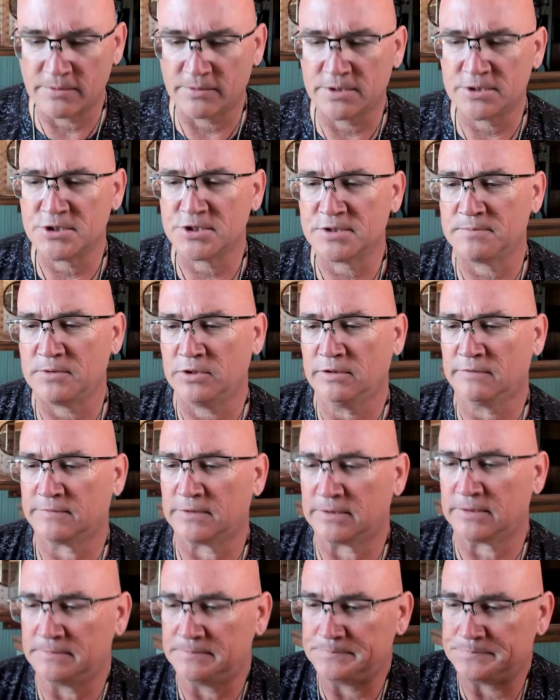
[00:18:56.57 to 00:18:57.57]
which is
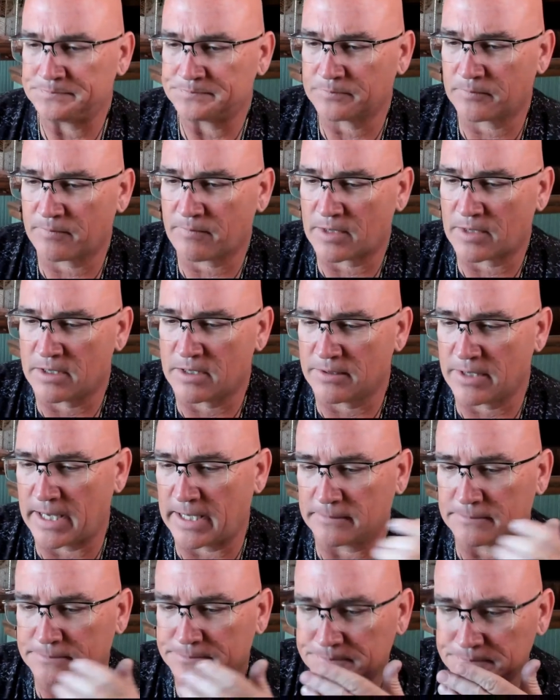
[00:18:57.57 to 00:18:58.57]
beautiful. All
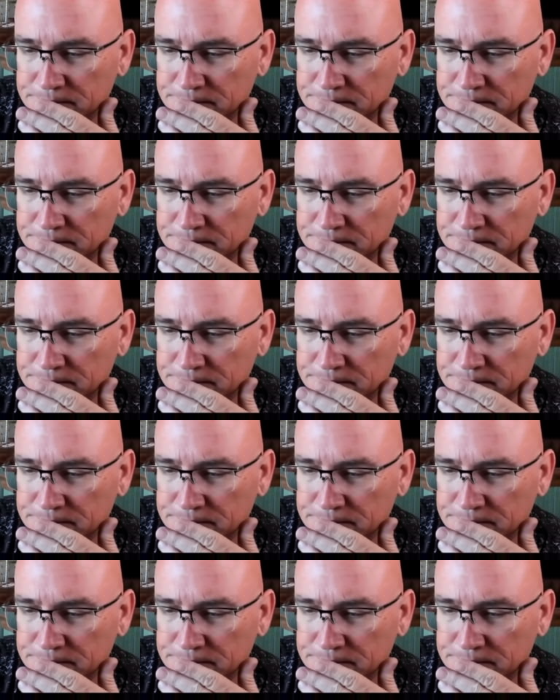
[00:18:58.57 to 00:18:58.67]
right.